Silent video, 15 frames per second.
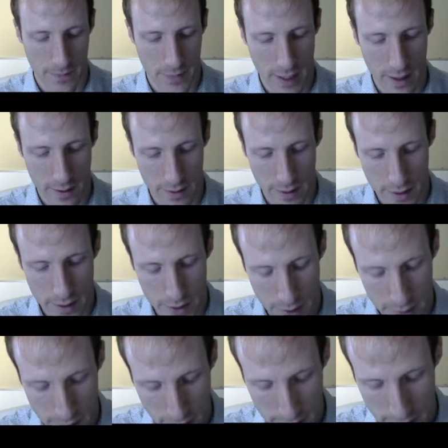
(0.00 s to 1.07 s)
Here, so
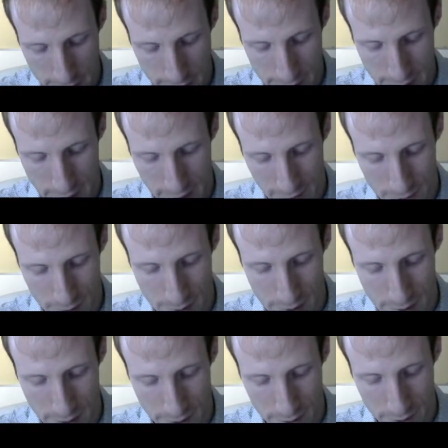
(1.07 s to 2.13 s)
the slides actually say it gives you a
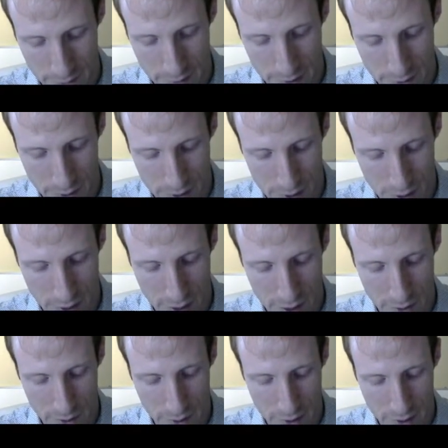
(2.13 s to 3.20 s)
0 in Visual
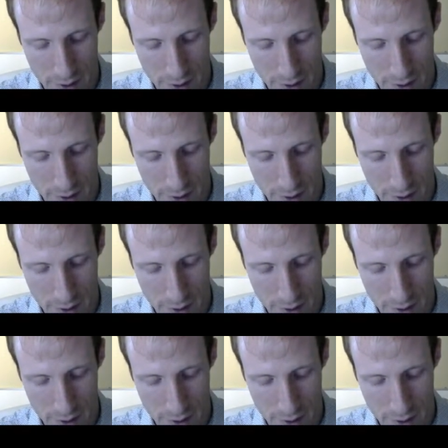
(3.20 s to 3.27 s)
Studio.